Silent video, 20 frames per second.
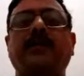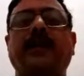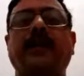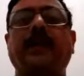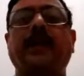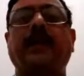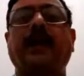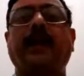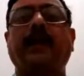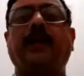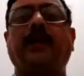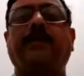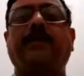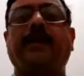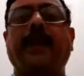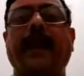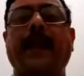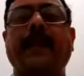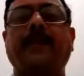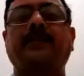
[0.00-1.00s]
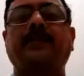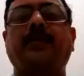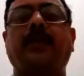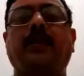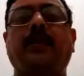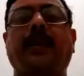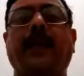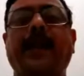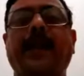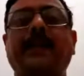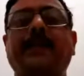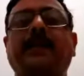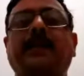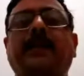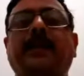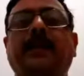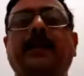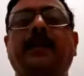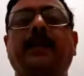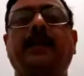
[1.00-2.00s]
or certain kind of tax, the
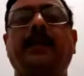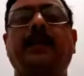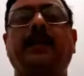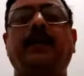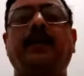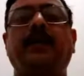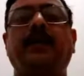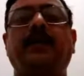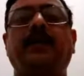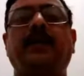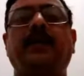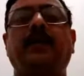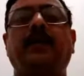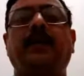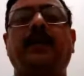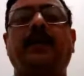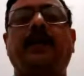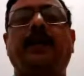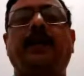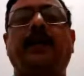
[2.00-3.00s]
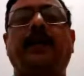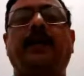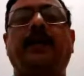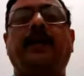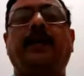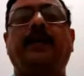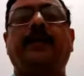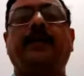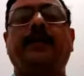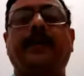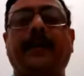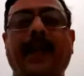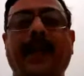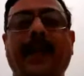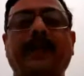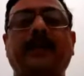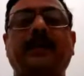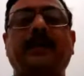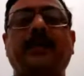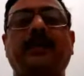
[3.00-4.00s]
net uh,
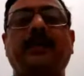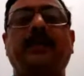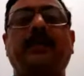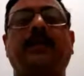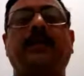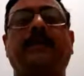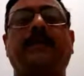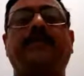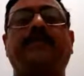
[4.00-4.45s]
net